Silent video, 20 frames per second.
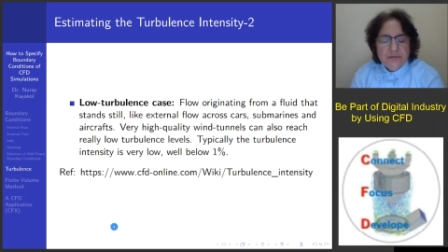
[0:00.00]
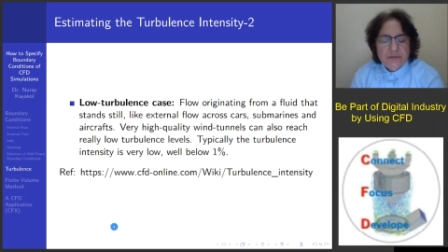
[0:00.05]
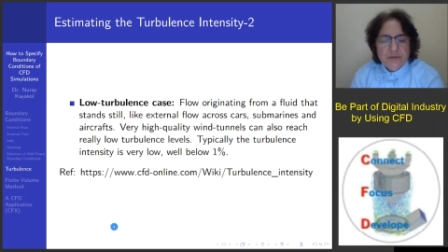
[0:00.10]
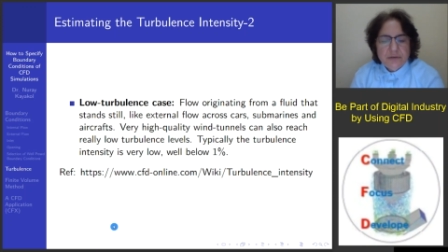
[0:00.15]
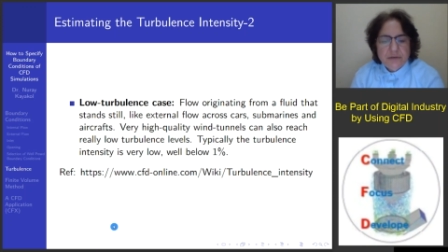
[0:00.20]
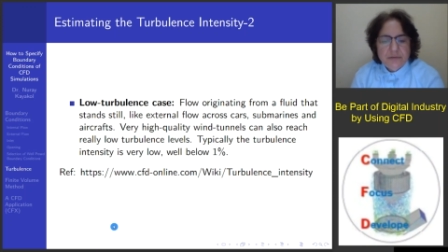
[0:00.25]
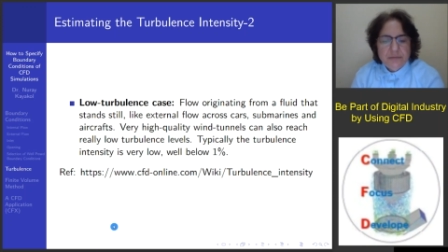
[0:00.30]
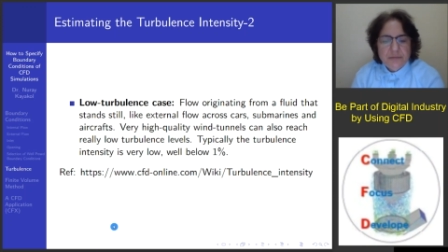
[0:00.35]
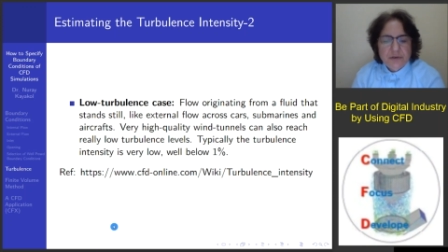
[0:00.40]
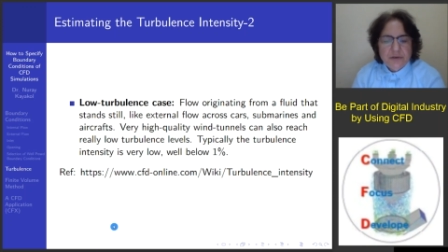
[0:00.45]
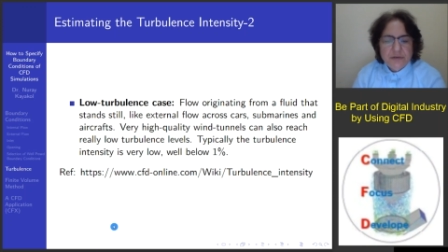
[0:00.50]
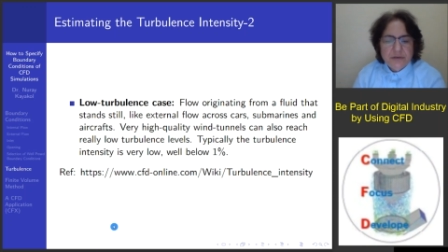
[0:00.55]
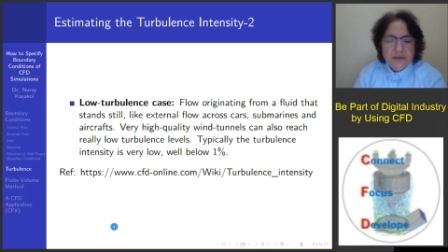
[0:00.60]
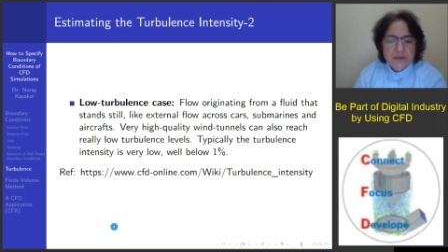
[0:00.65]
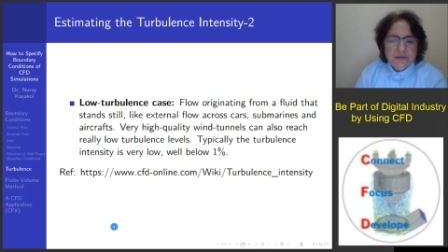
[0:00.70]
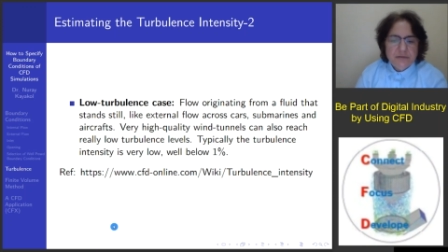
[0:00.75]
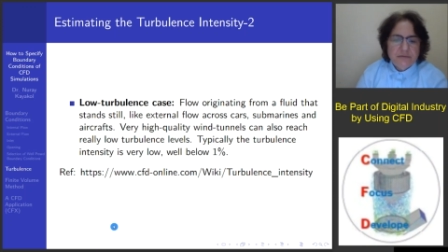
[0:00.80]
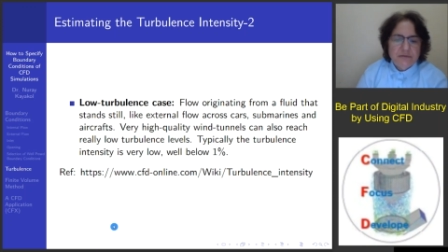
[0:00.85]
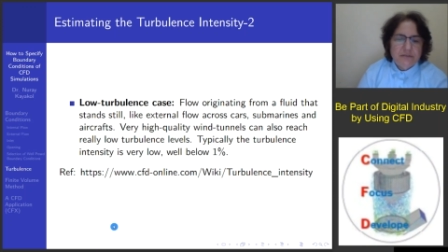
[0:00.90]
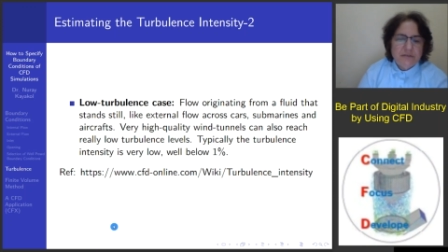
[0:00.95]
for more
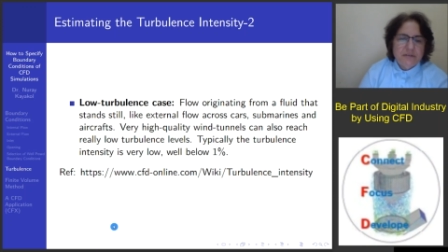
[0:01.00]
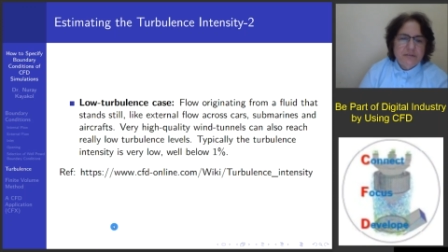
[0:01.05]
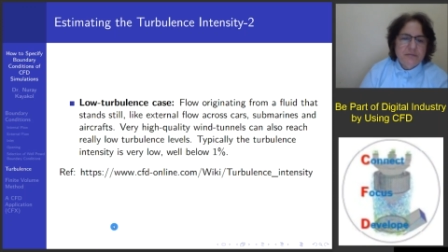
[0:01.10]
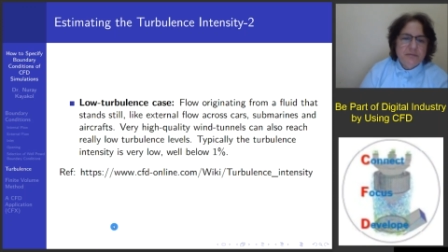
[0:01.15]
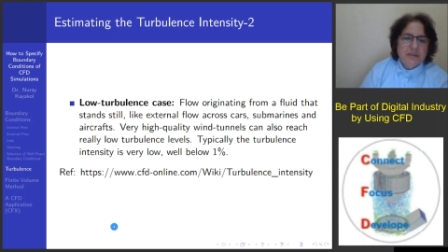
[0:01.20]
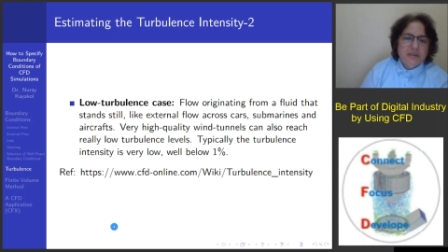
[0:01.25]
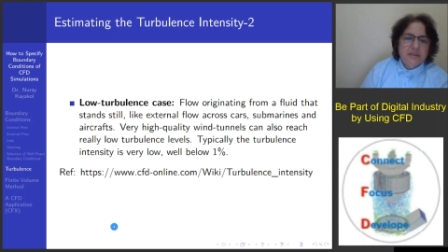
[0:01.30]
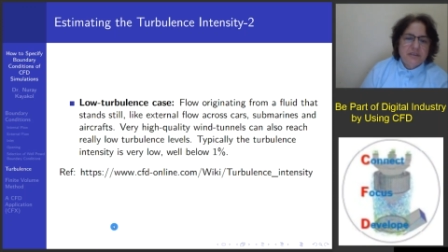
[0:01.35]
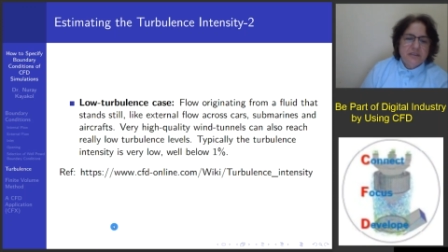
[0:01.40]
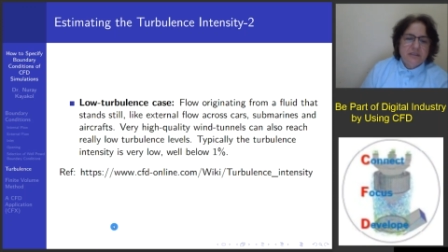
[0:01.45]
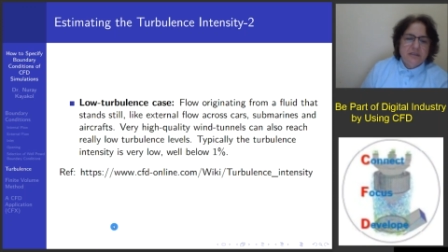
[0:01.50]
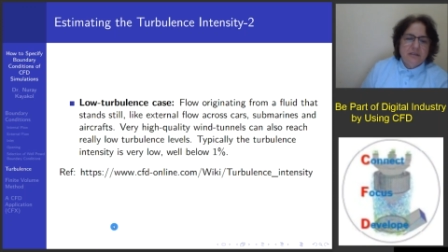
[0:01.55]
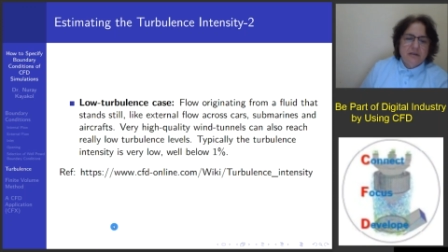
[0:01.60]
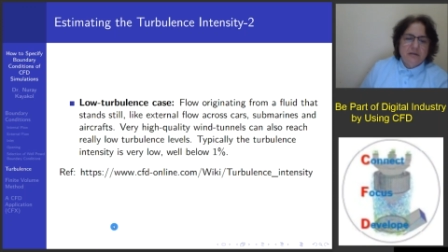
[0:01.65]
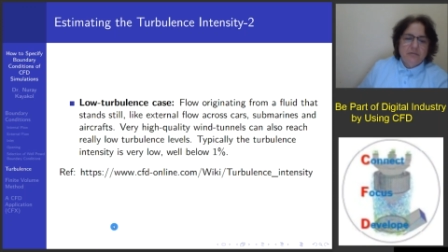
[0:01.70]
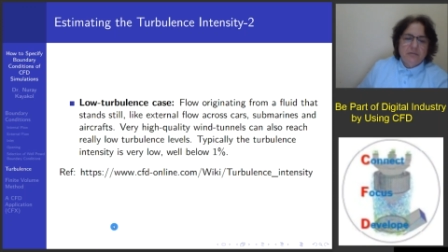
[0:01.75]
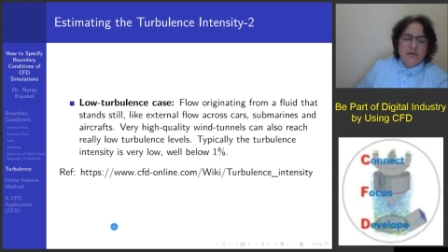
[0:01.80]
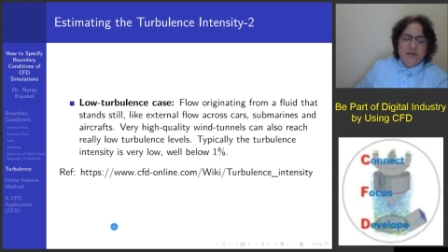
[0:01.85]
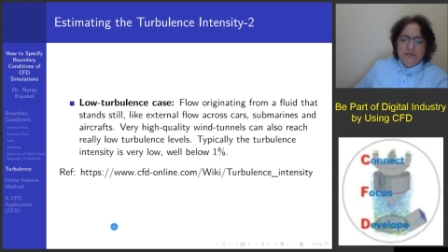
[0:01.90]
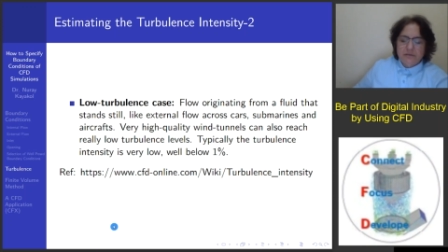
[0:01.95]
information
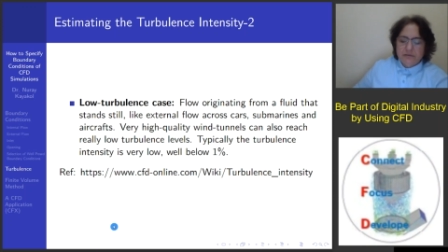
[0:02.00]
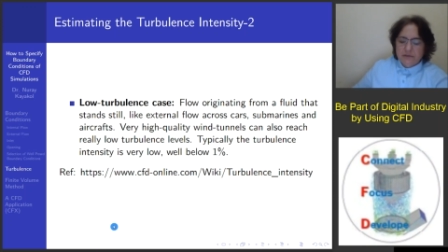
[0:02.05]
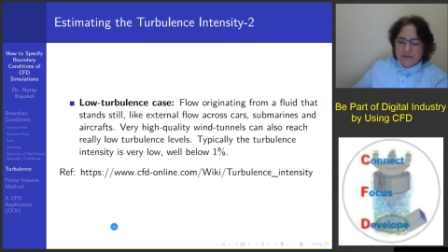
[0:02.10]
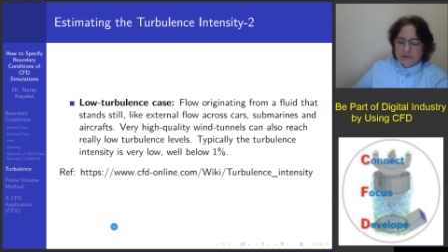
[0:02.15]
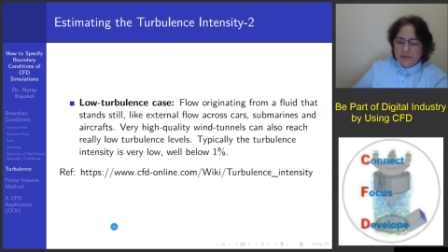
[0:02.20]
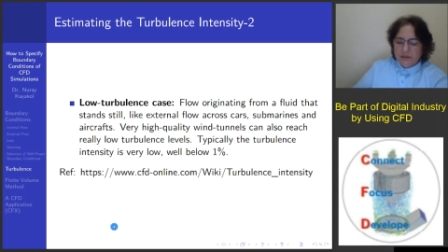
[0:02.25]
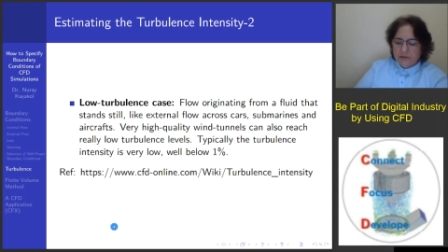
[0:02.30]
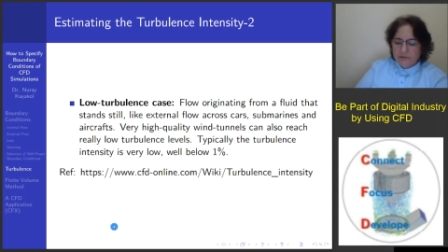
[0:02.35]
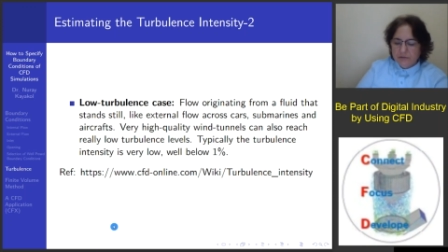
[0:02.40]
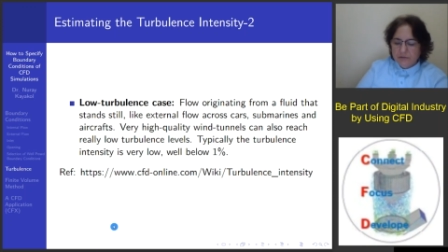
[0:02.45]
about how to